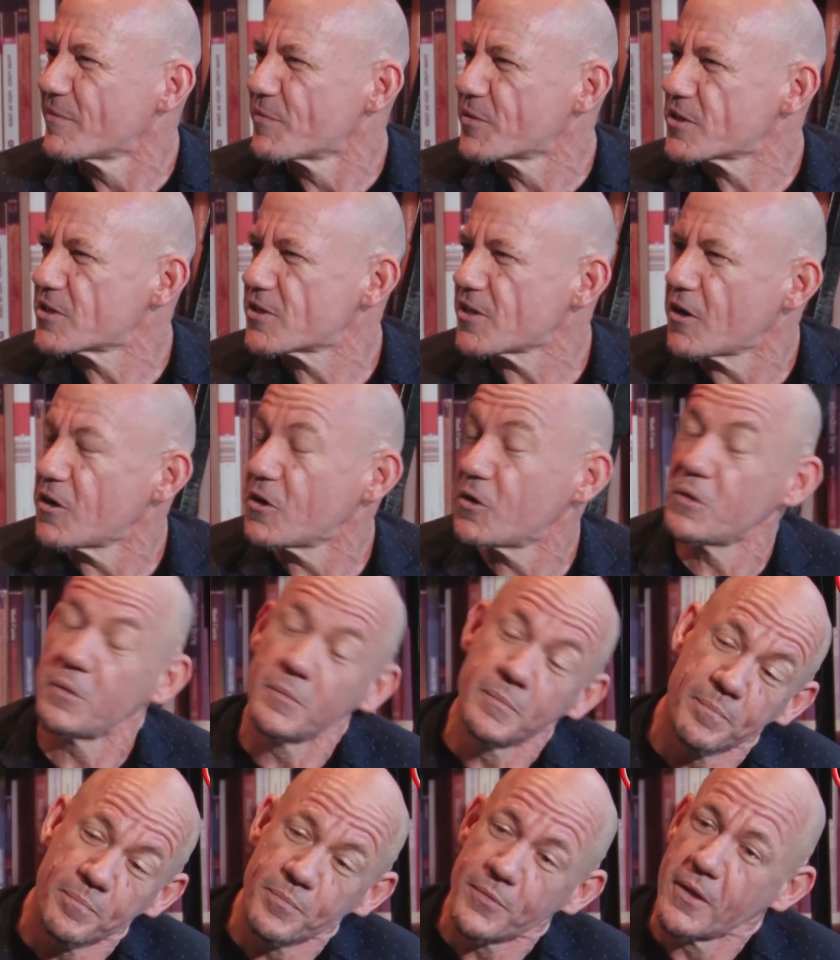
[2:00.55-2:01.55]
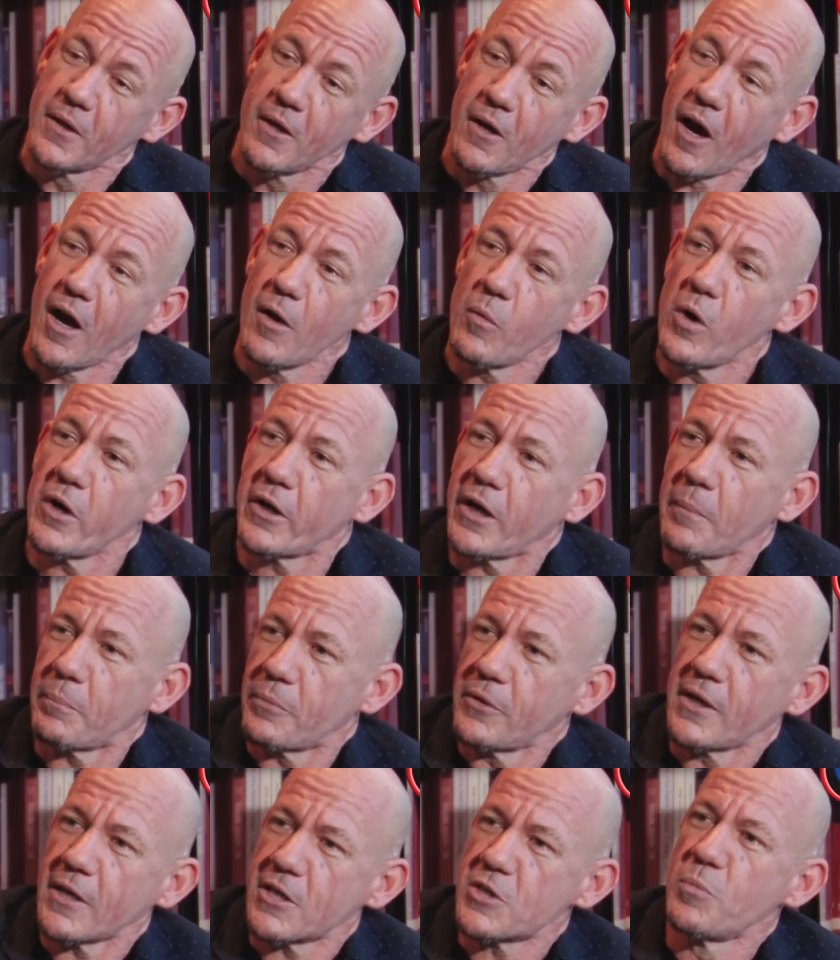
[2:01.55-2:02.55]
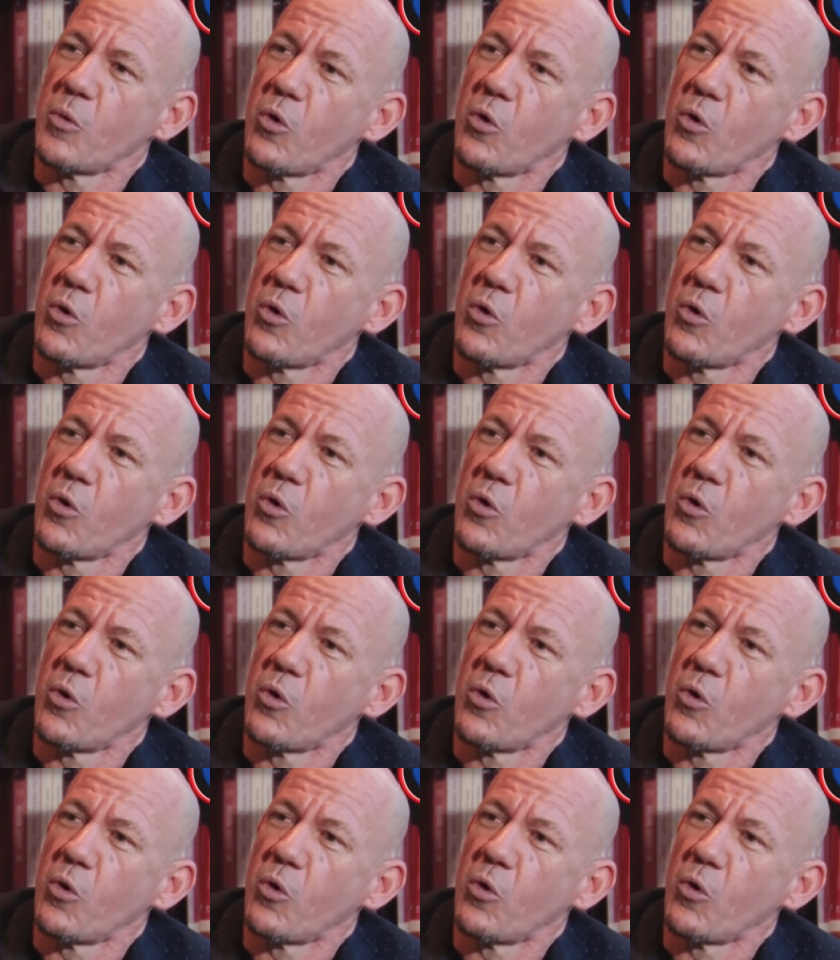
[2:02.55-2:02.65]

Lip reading: So I woke up the next